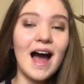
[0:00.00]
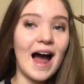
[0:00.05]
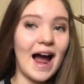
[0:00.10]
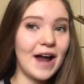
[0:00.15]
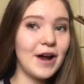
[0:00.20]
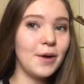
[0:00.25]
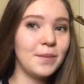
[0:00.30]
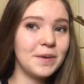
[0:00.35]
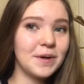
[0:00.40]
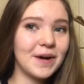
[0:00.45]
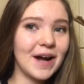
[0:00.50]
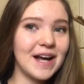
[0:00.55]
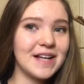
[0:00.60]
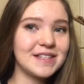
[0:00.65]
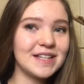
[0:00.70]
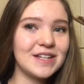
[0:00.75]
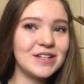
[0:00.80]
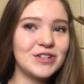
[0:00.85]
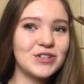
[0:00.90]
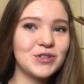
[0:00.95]
I hope you guys
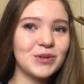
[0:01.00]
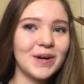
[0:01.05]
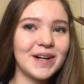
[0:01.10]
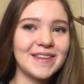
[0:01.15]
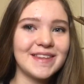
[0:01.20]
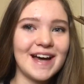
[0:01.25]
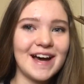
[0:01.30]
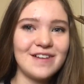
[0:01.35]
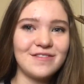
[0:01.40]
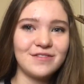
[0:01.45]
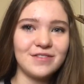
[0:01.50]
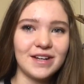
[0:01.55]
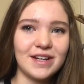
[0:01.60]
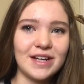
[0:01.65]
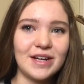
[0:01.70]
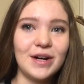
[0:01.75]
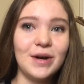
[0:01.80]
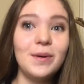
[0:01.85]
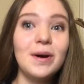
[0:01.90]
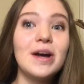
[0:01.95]
enjoyed that
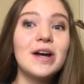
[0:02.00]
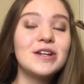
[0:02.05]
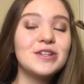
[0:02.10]
video.